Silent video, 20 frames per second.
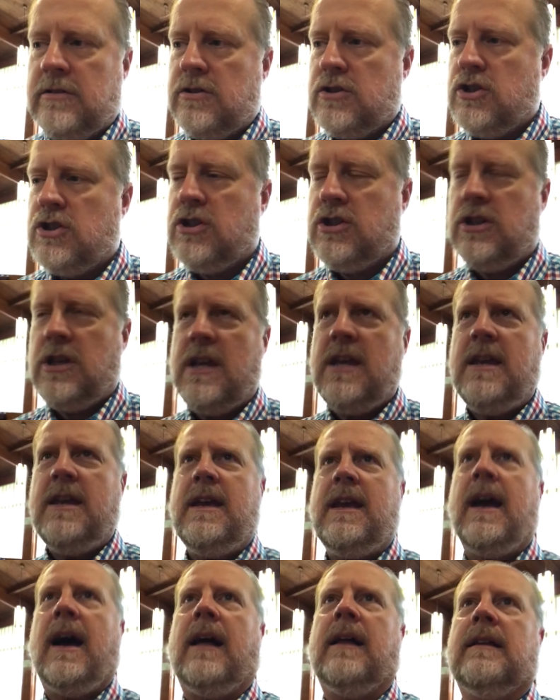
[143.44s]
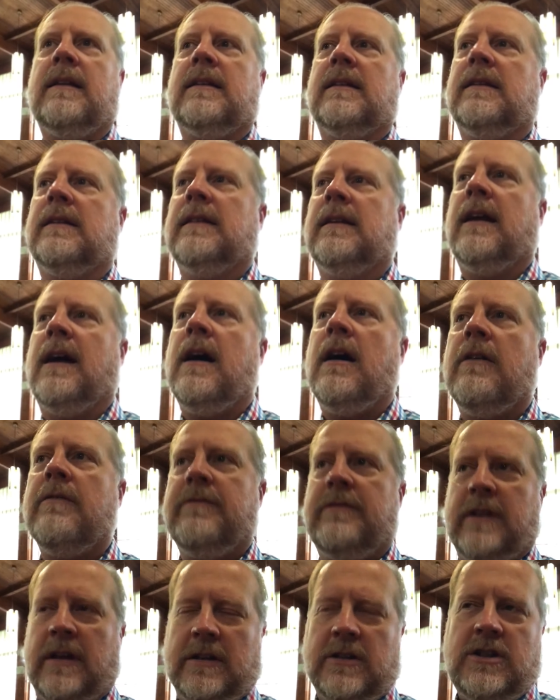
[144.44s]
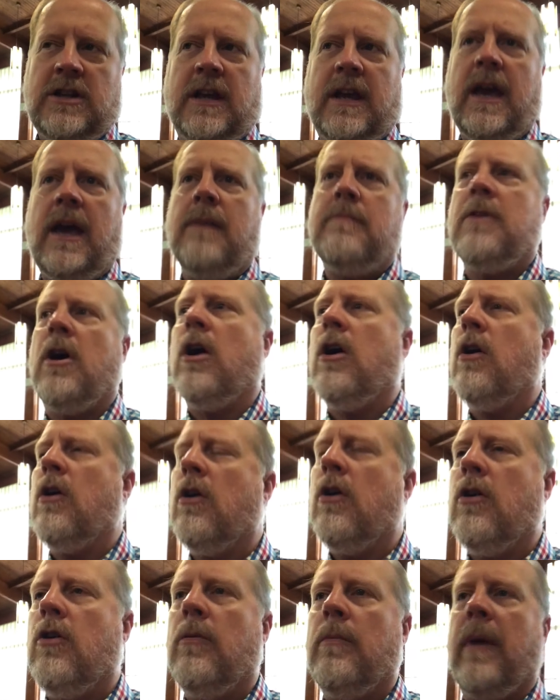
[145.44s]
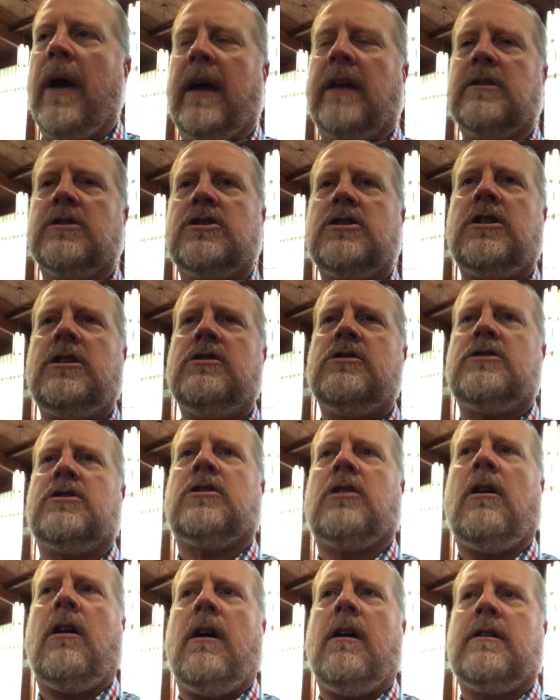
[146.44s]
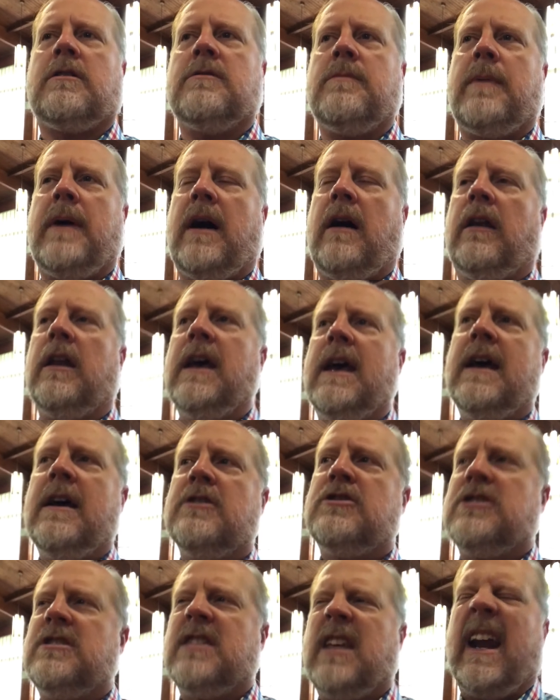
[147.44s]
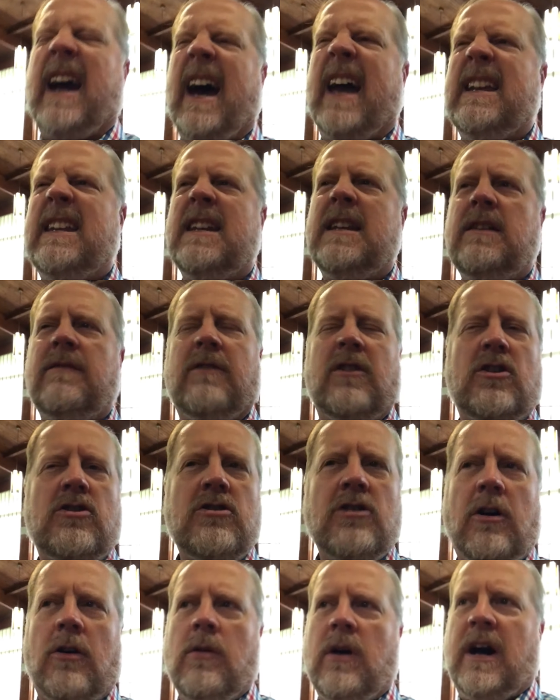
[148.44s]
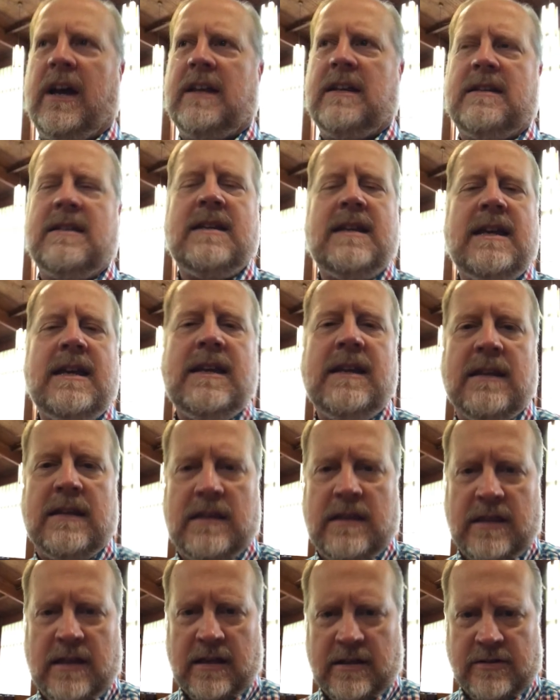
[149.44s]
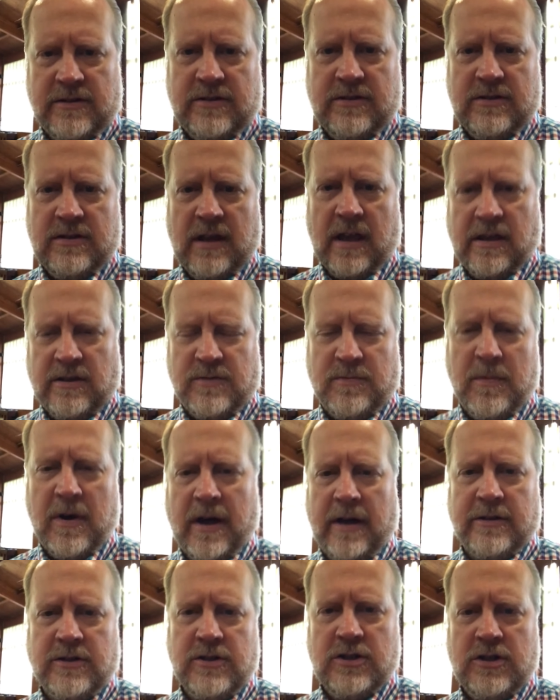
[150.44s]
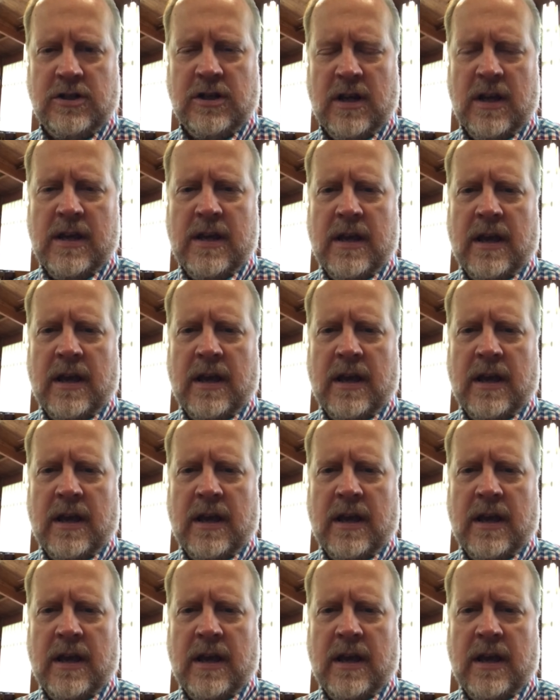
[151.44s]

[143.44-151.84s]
she loved it. She came home and she just talked about, she said, I didn't even know I needed this as much.